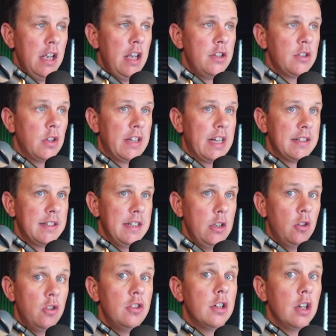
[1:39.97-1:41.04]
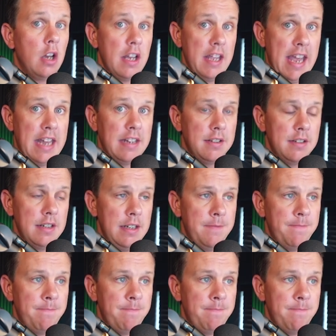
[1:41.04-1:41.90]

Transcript: So that's the underlying entity.